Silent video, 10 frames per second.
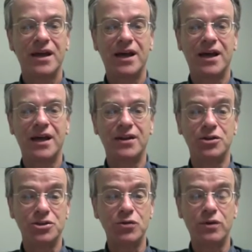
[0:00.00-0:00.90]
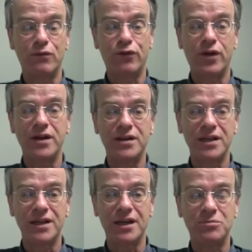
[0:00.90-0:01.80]
the two of them funded
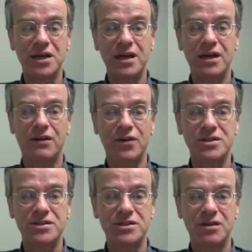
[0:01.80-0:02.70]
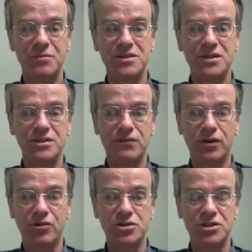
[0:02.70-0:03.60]
the obtaining of Exocet missiles for
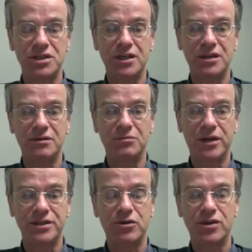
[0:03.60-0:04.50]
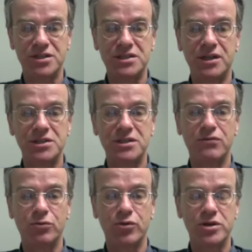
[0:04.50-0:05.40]
the Argentine military that sunk
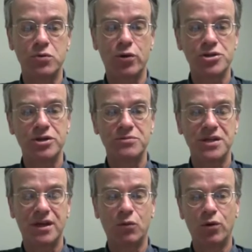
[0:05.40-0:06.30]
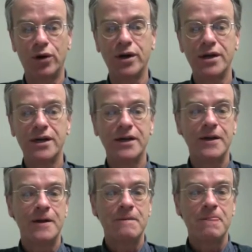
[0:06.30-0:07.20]
several British warships in that war.
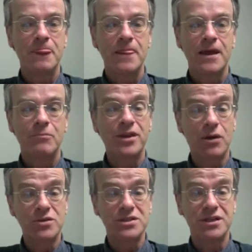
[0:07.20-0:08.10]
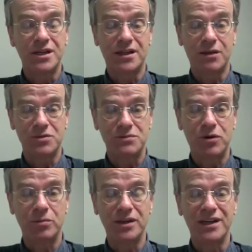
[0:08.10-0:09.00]
But that wasn't it. That was
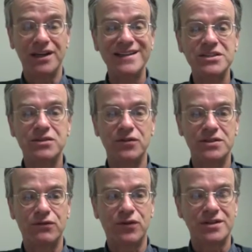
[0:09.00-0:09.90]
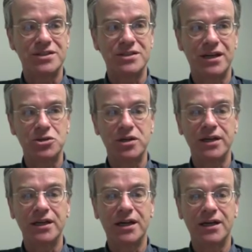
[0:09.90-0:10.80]
probably the least of his offenses,
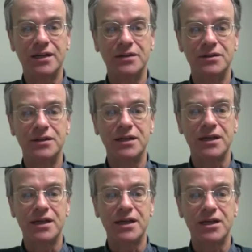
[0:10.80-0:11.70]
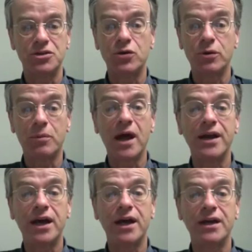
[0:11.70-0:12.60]
actually. He turned a
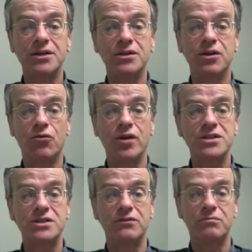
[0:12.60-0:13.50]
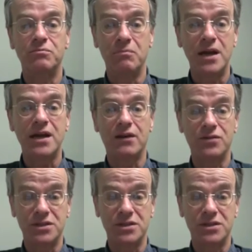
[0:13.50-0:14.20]
blind eye to the arrest of many of